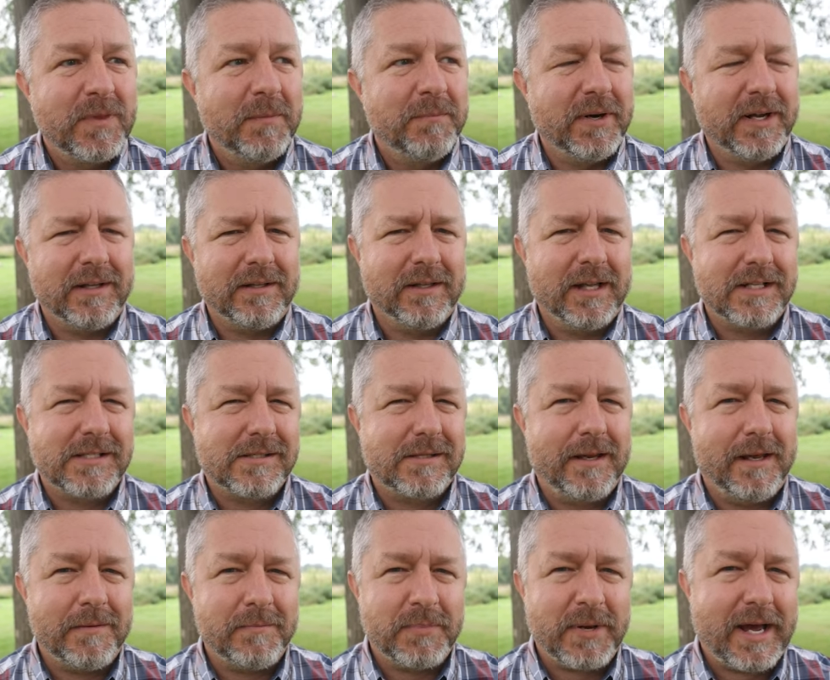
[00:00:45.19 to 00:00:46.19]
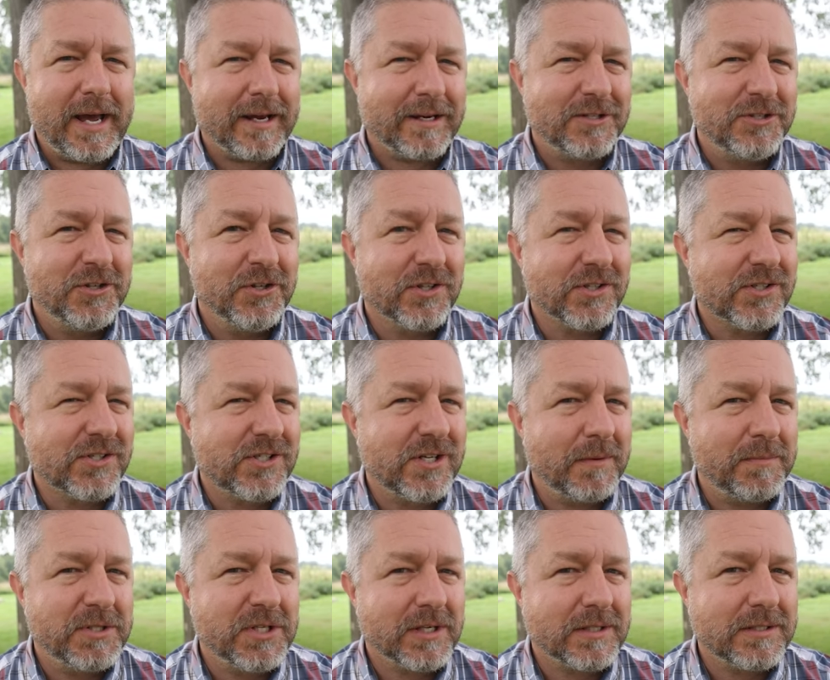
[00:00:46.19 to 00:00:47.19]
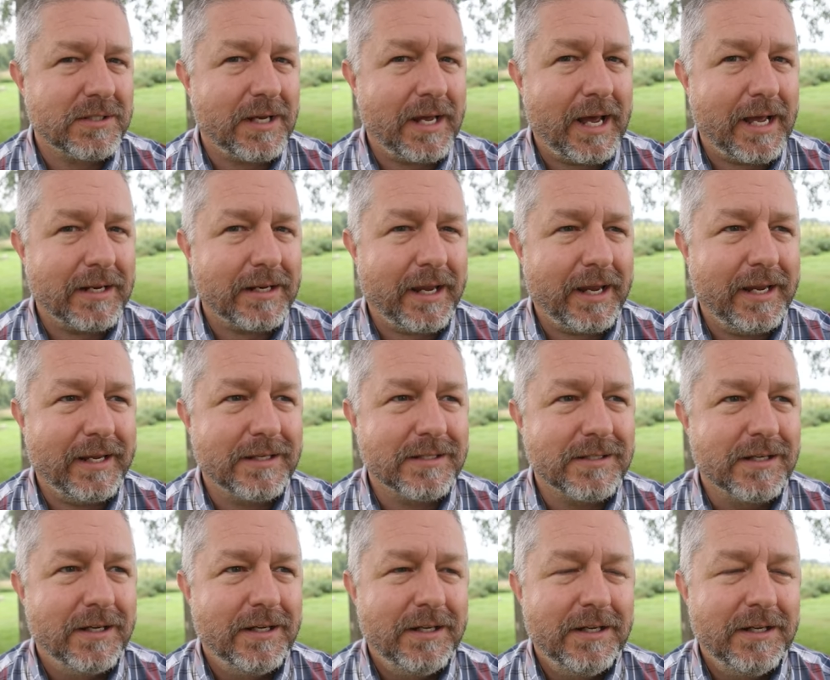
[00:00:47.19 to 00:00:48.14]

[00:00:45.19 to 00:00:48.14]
But let's get back to the subject at hand.